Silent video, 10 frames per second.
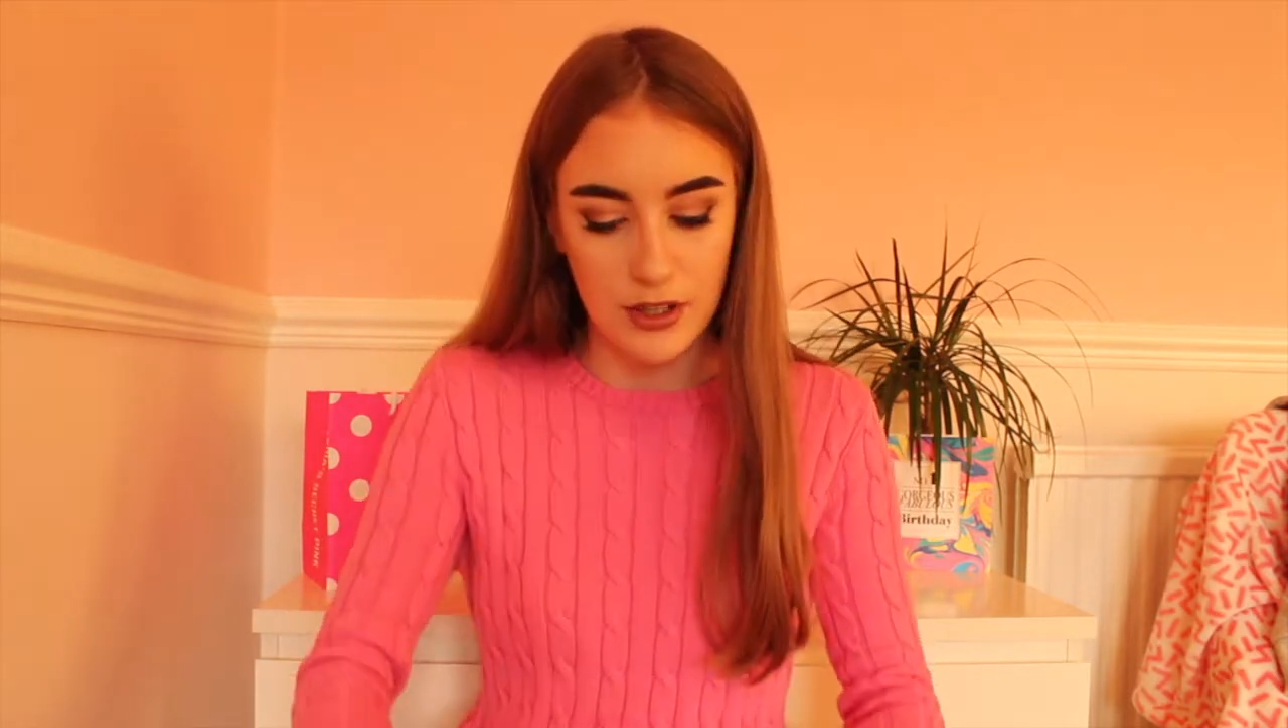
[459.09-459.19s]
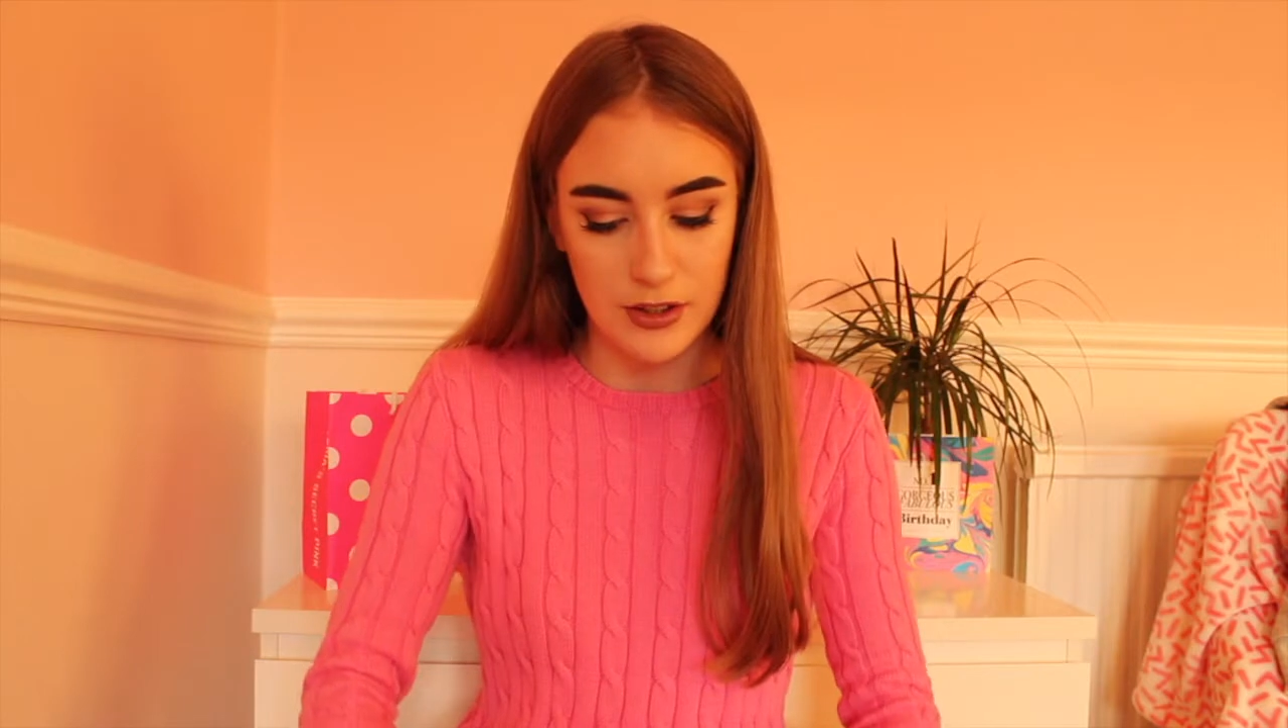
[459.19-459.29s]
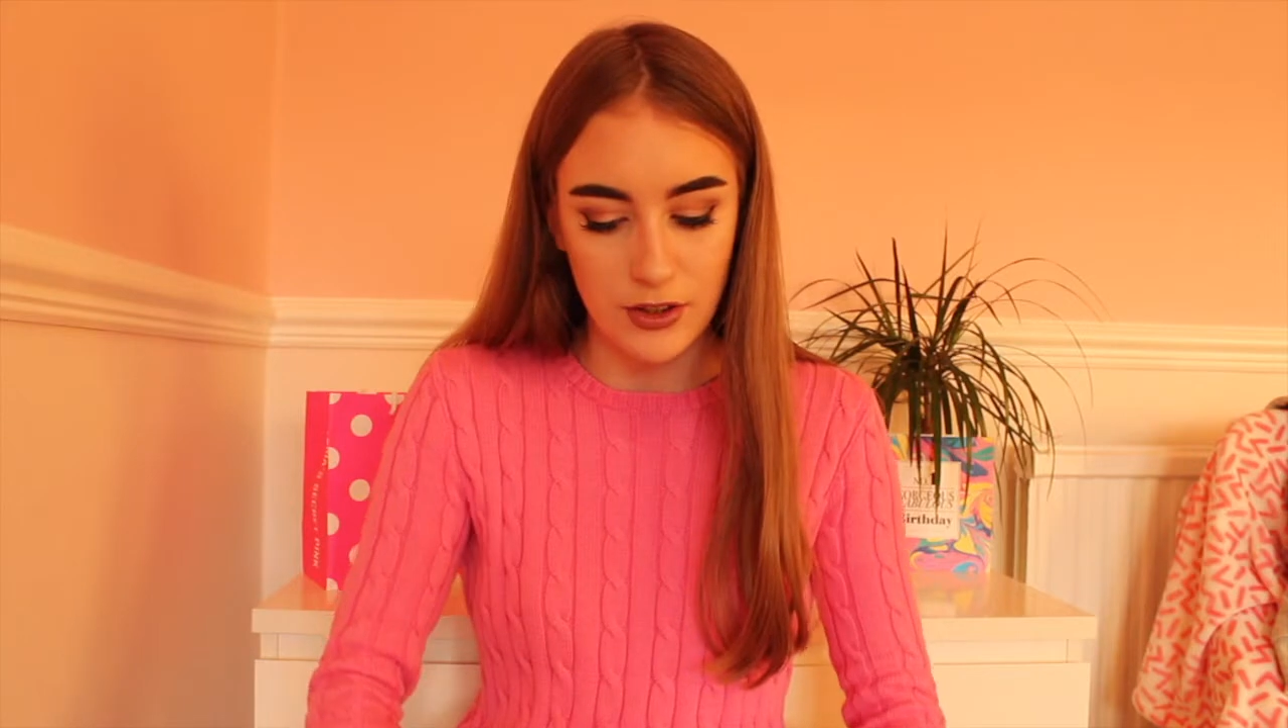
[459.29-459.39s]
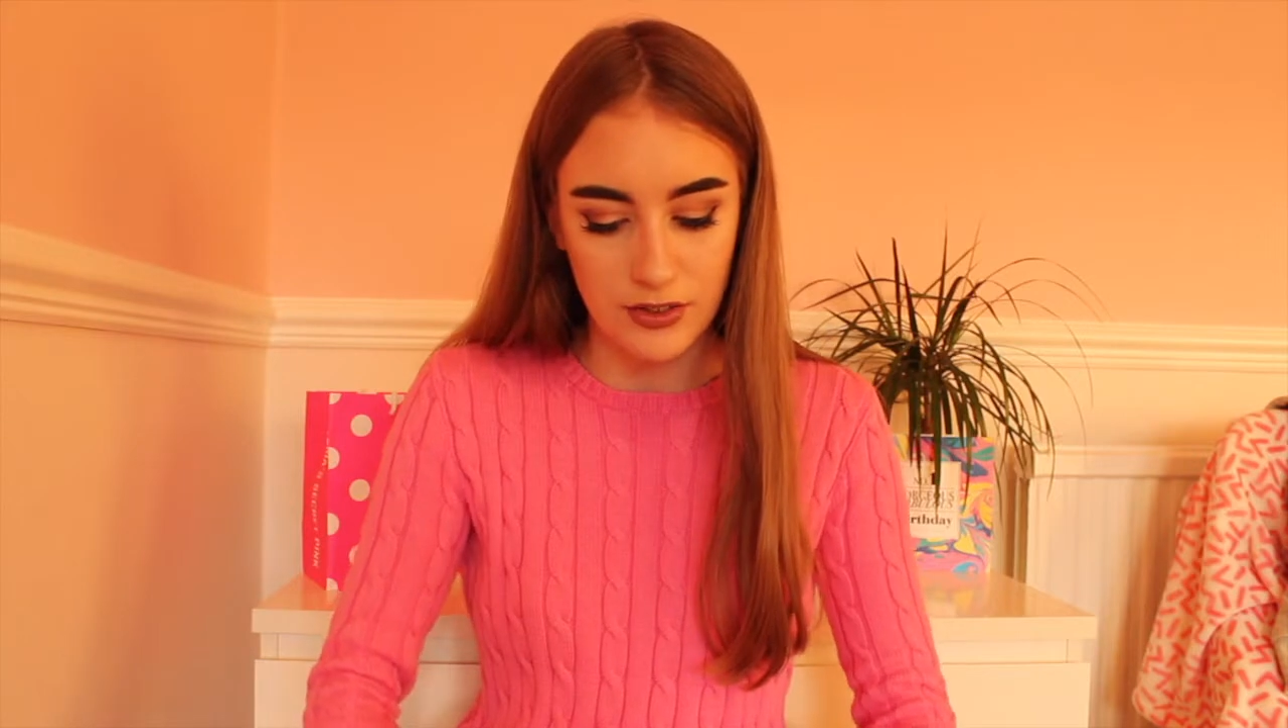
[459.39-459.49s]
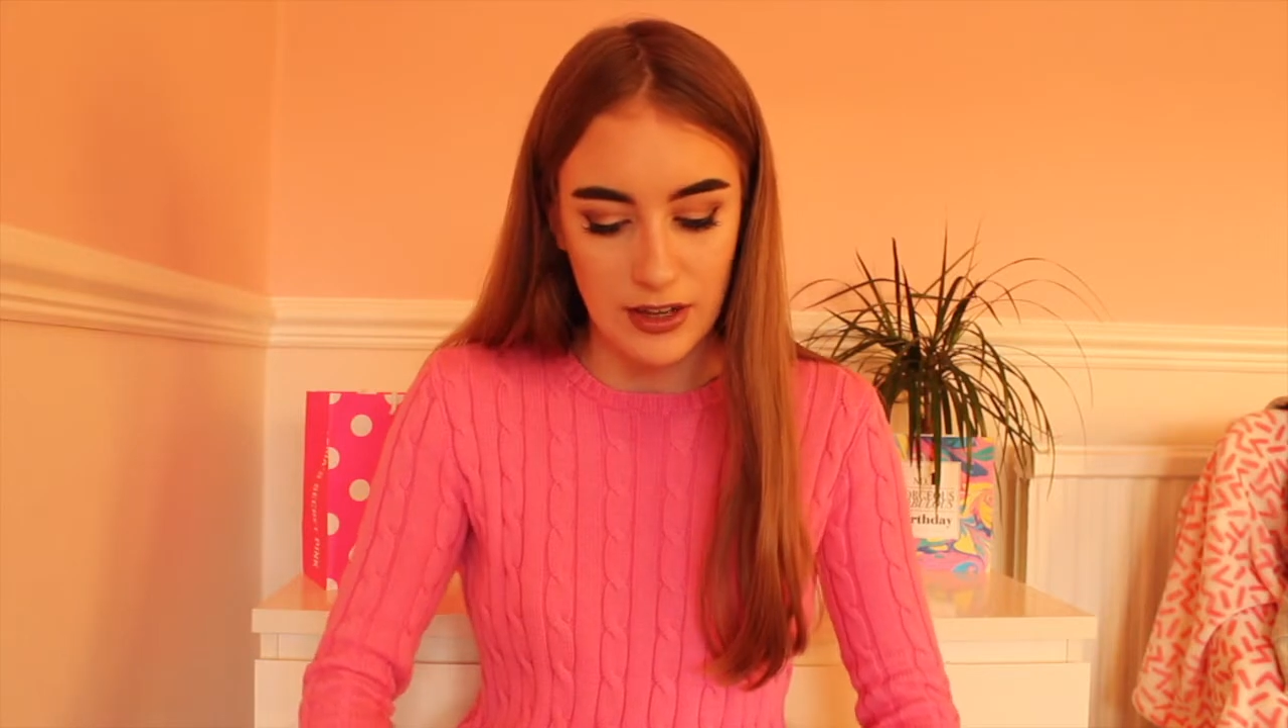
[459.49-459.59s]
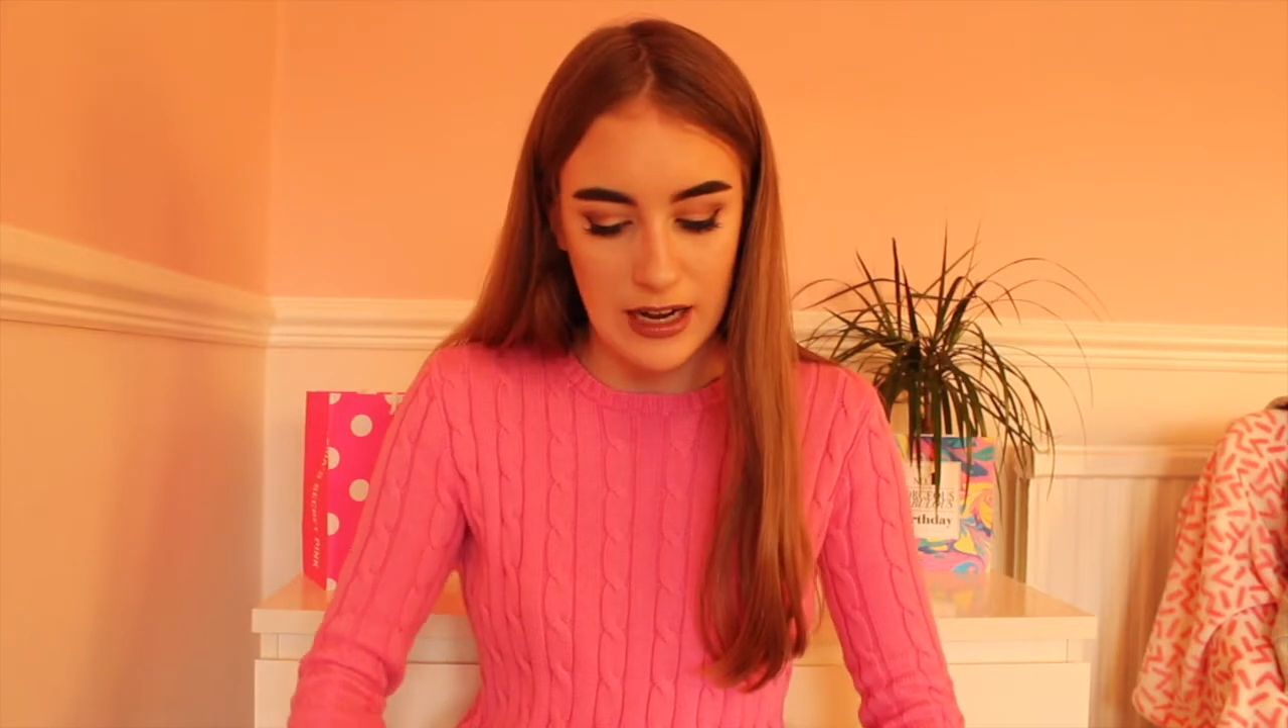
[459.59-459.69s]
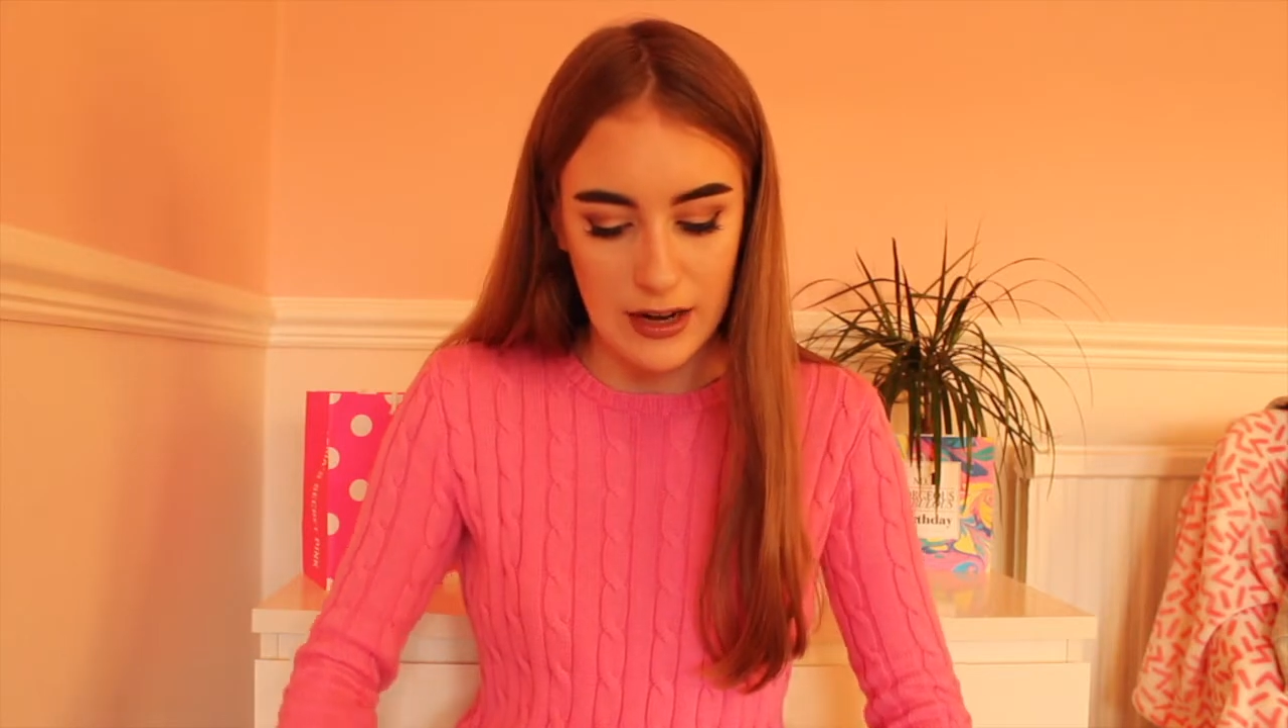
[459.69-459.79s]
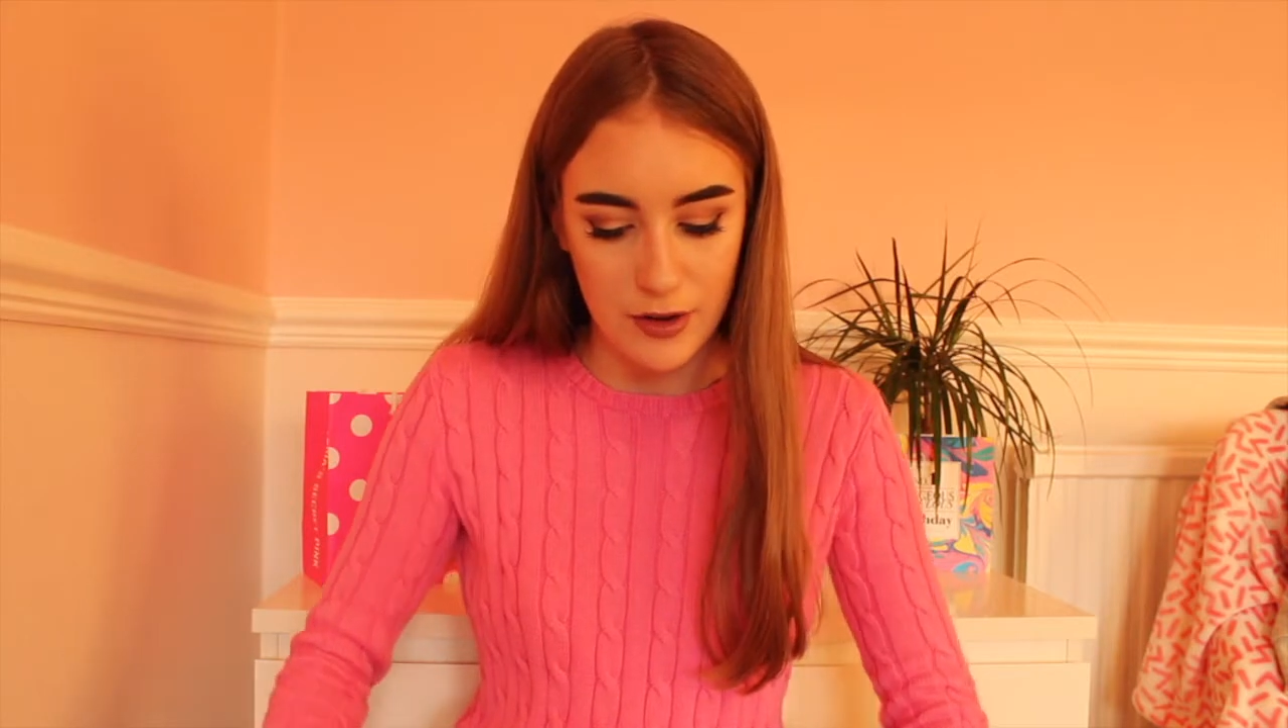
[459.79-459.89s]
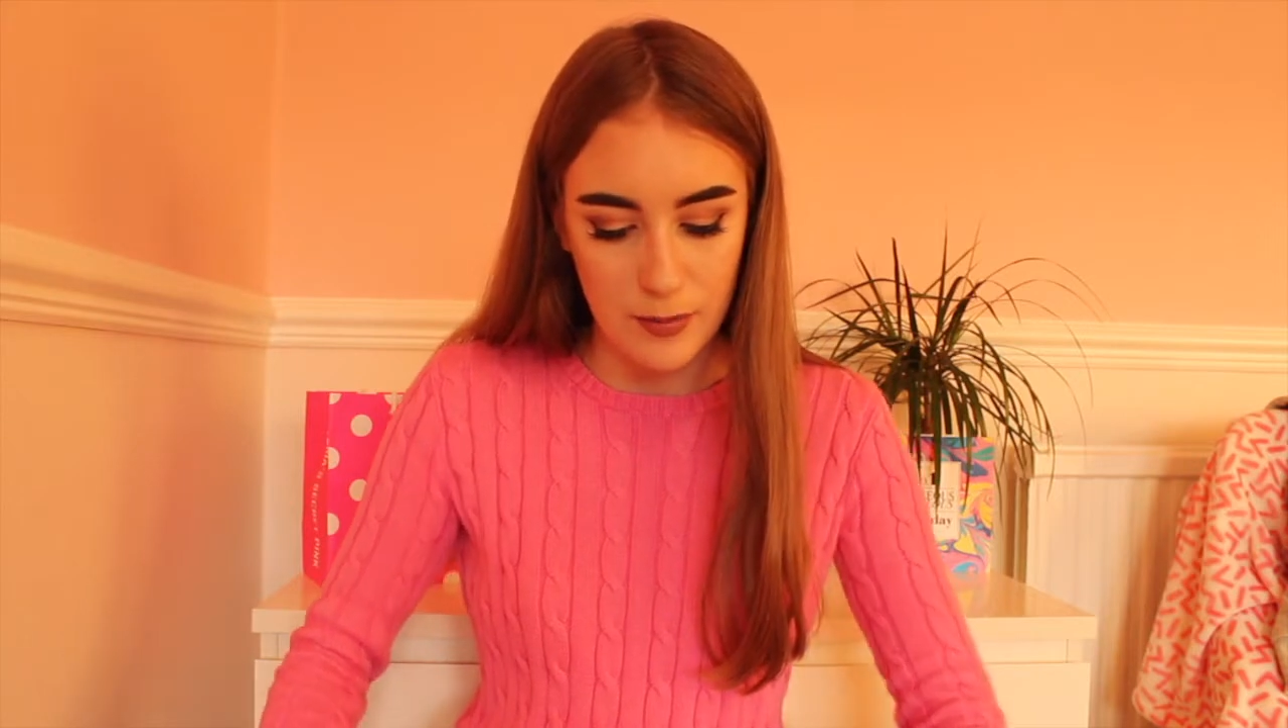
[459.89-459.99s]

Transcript: and I also have